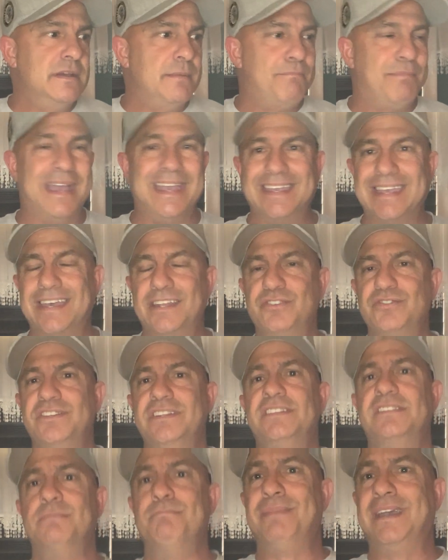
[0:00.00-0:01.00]
Bang
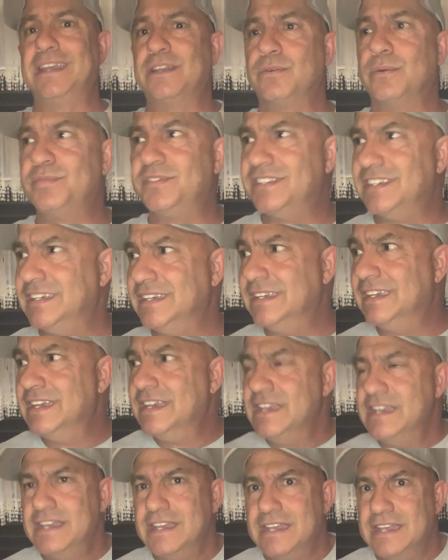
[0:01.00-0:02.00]
Energy, is in bankruptcy,
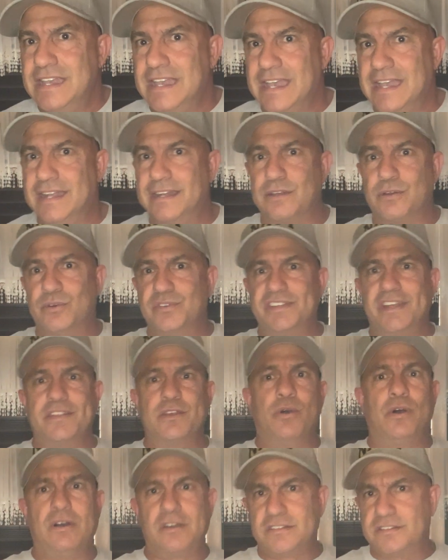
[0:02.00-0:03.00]
and it goes on
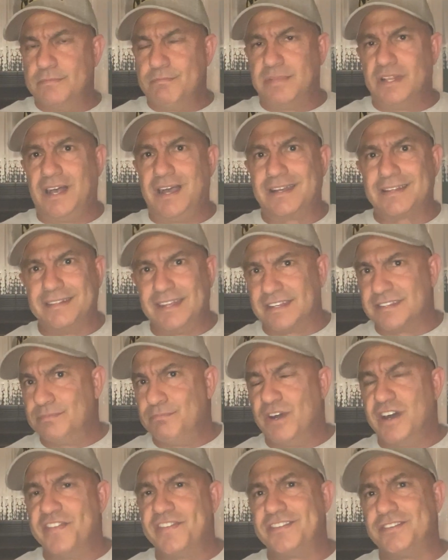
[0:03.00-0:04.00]
the auction block next
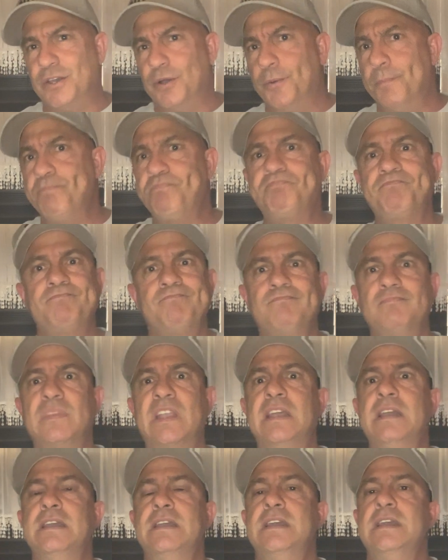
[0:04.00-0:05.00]
month, so
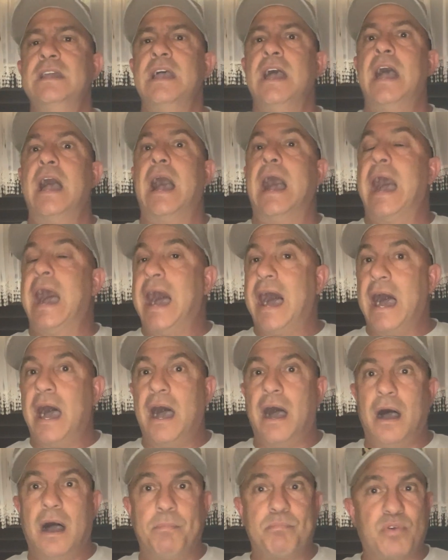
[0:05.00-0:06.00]

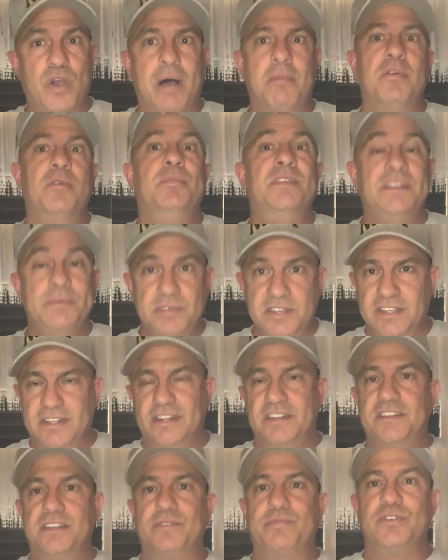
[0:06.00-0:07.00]
I'll probably be in
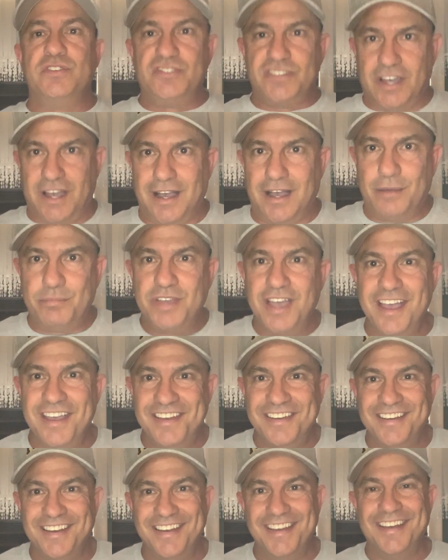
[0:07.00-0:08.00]
a different job,
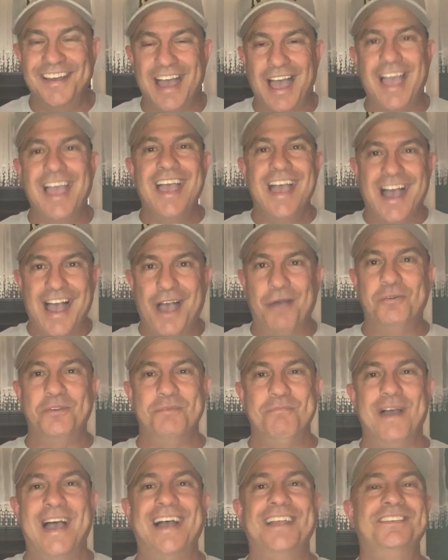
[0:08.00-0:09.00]
I would
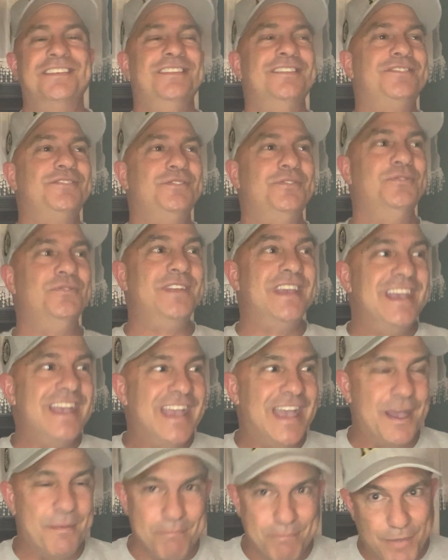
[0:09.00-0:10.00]
imagine, soon.
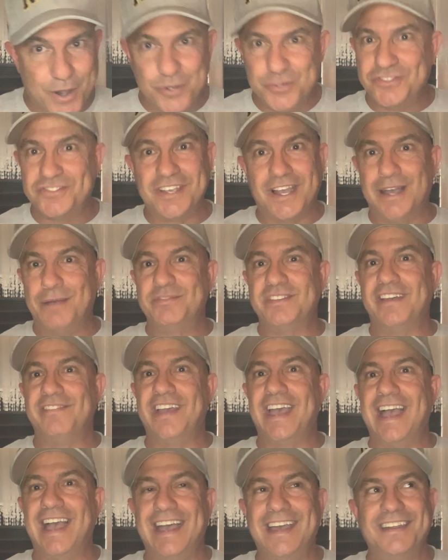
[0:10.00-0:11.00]
And most jobs I've
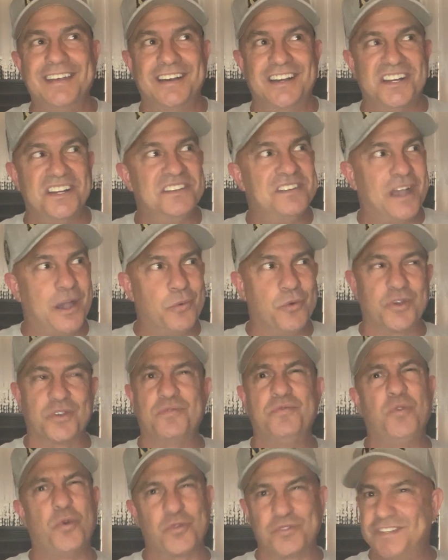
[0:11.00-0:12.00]
had, I
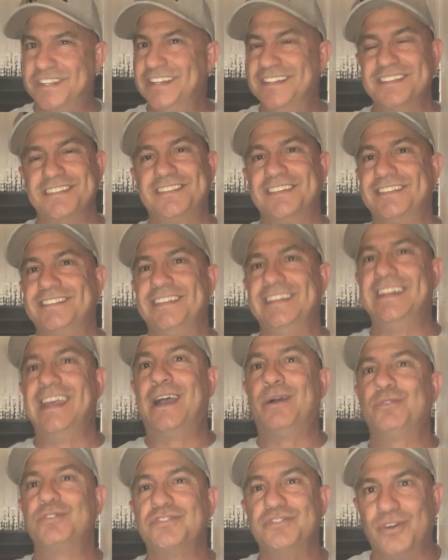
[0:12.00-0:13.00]
work 14 to 16
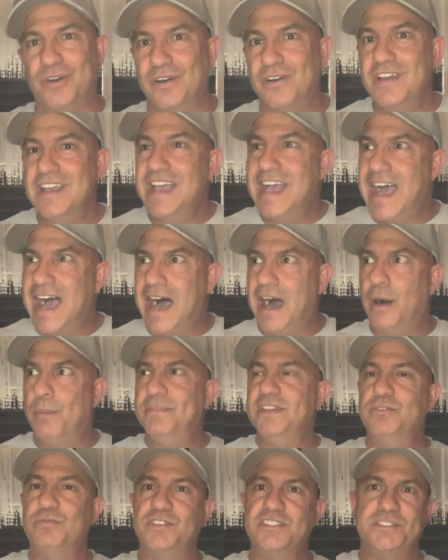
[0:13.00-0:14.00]
hours, so I'll
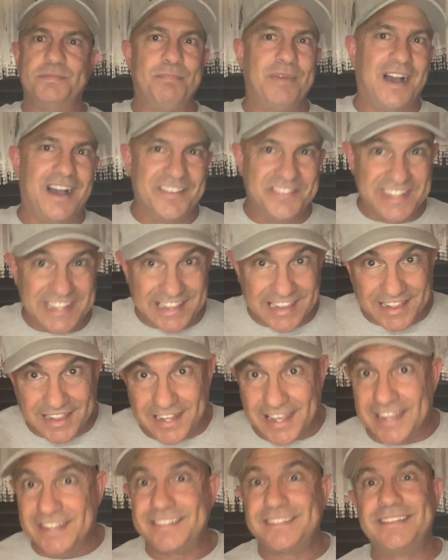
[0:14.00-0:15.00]
be responding
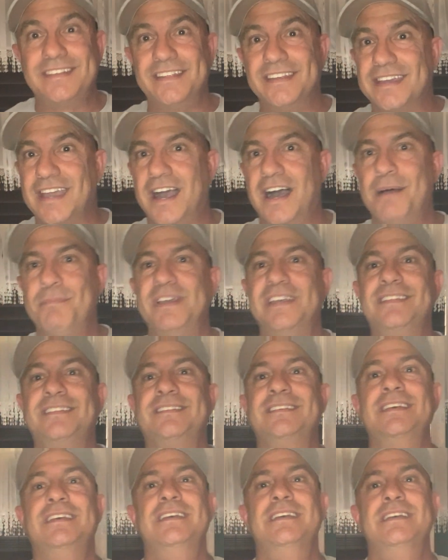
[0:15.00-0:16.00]
less to the comments.